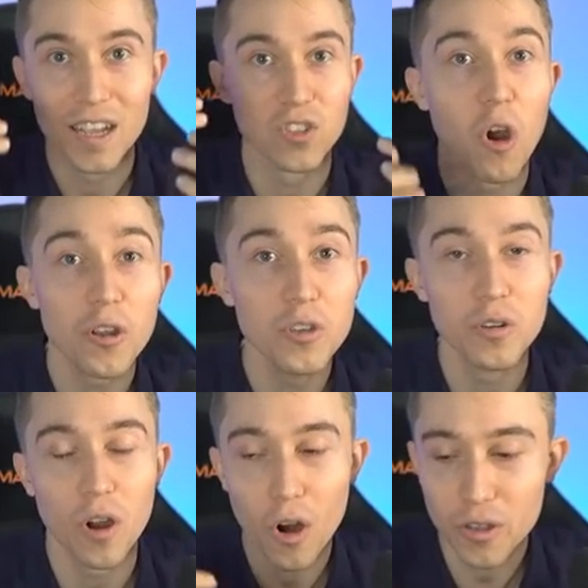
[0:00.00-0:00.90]
Because our,
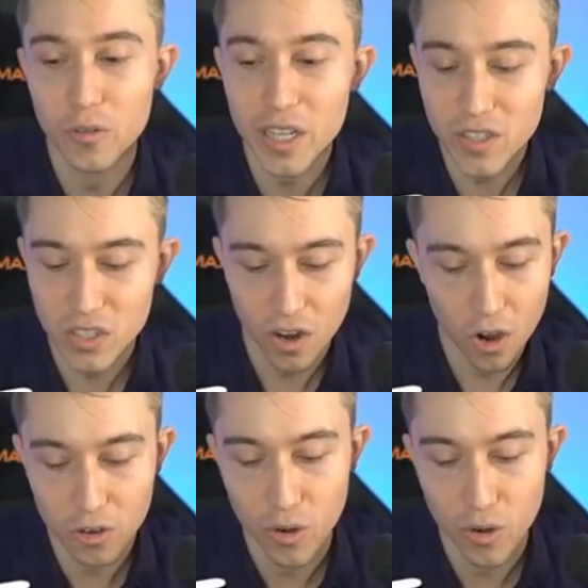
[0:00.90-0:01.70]
our units, our